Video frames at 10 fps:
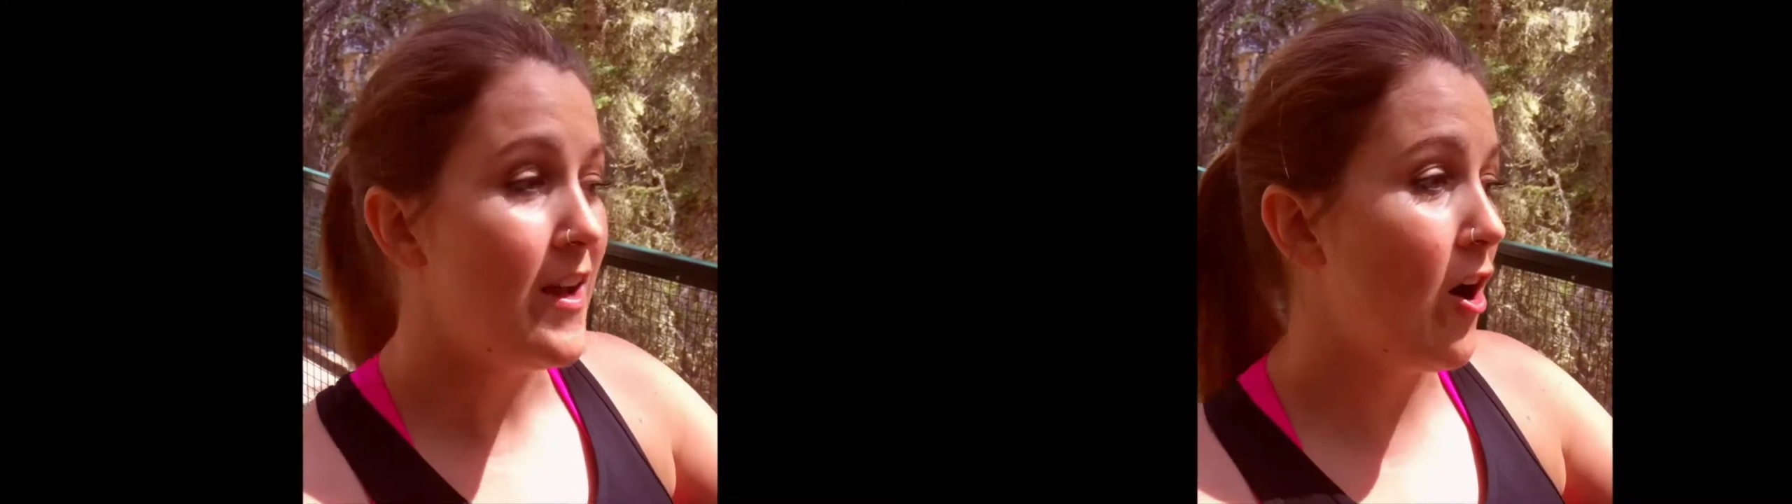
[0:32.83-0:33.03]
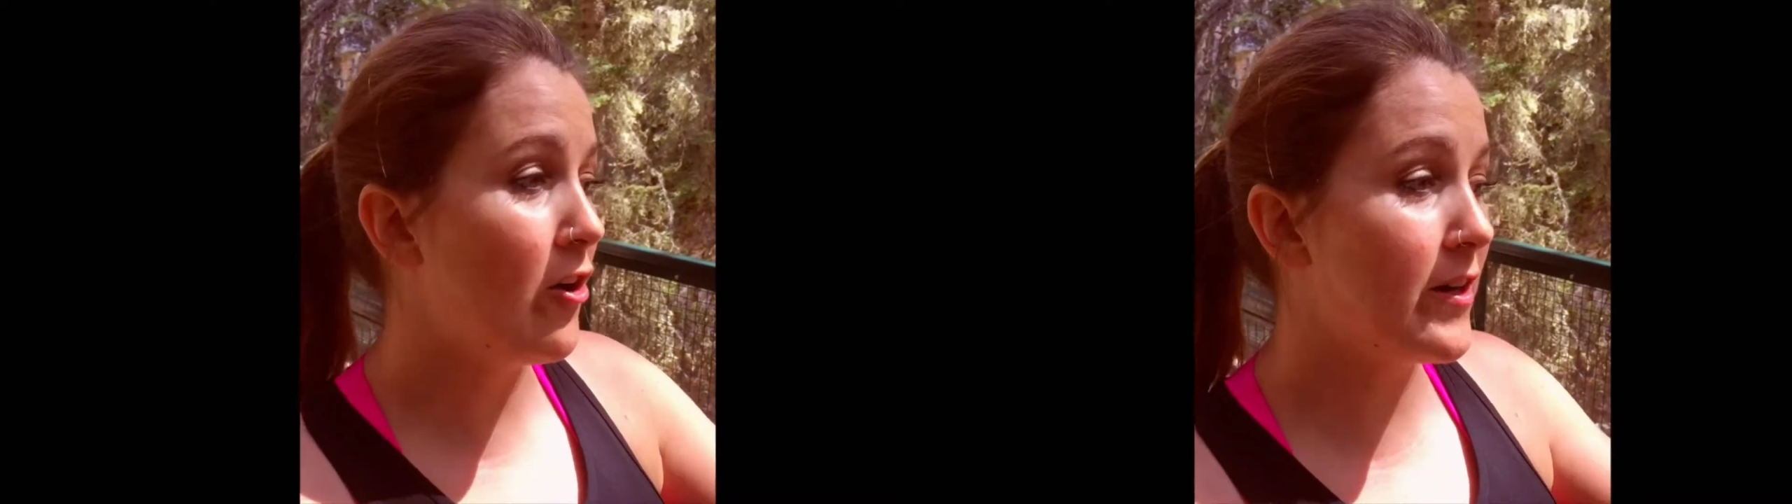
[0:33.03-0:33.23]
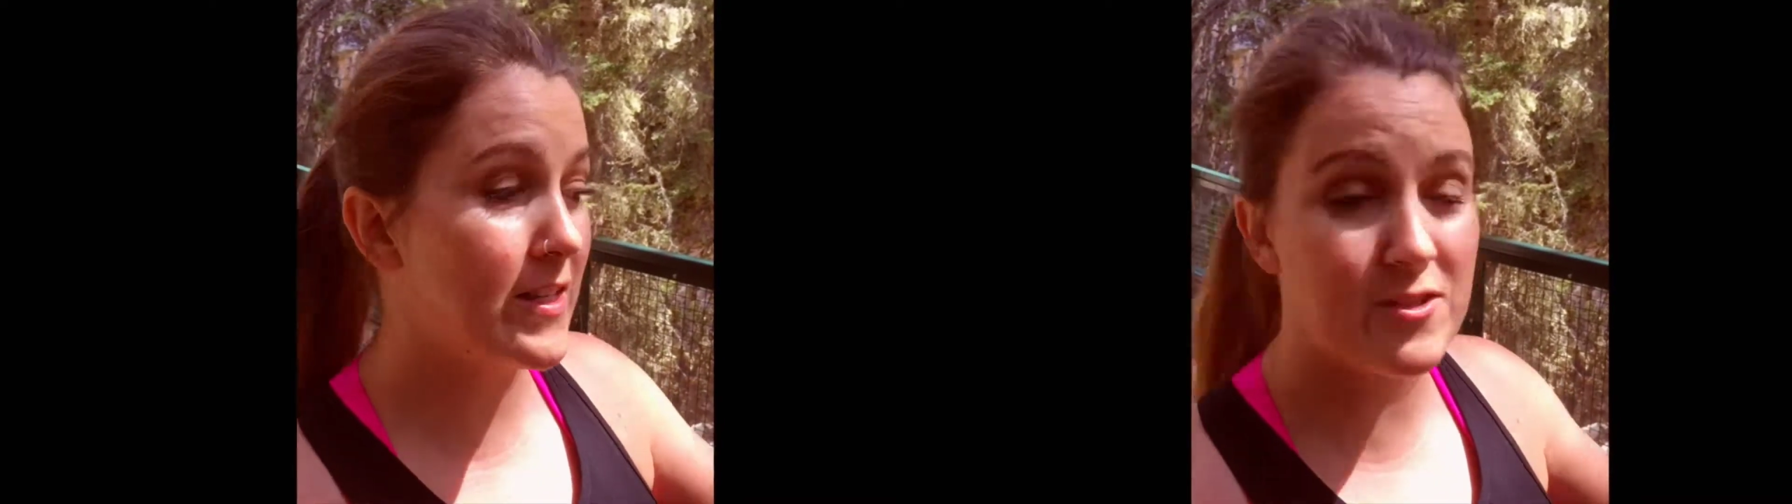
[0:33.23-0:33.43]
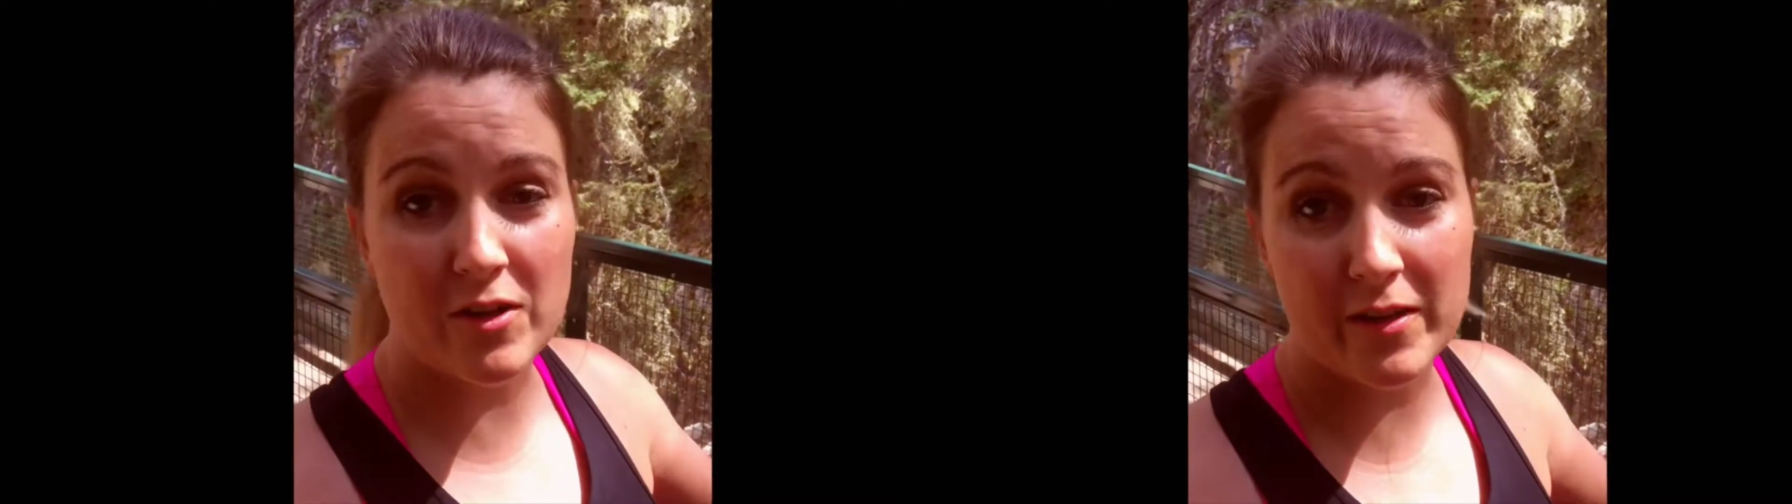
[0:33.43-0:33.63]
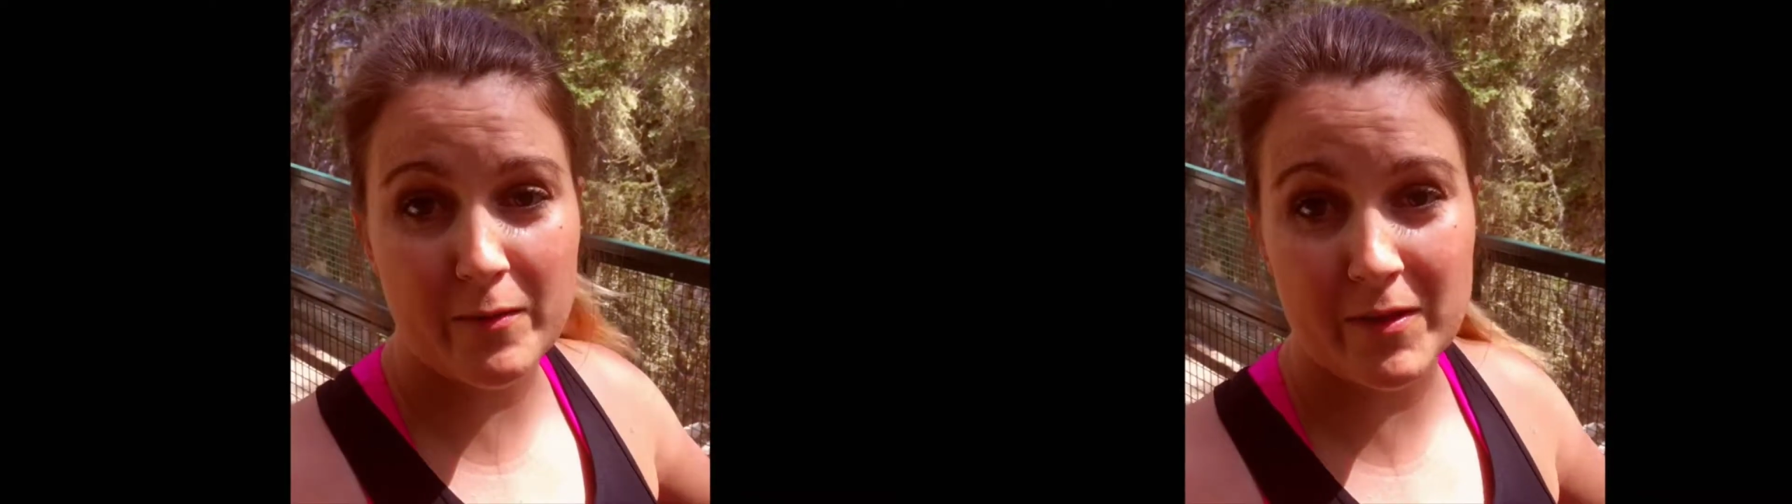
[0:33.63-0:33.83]
already
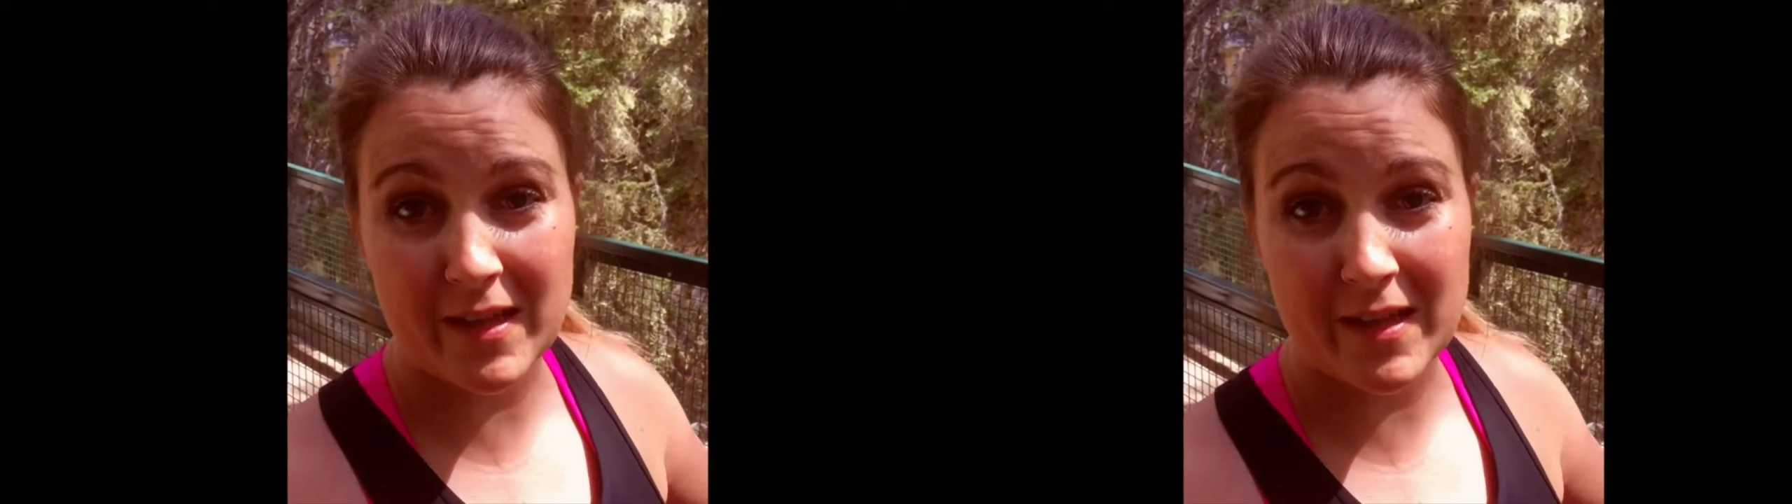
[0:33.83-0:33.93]
struggling with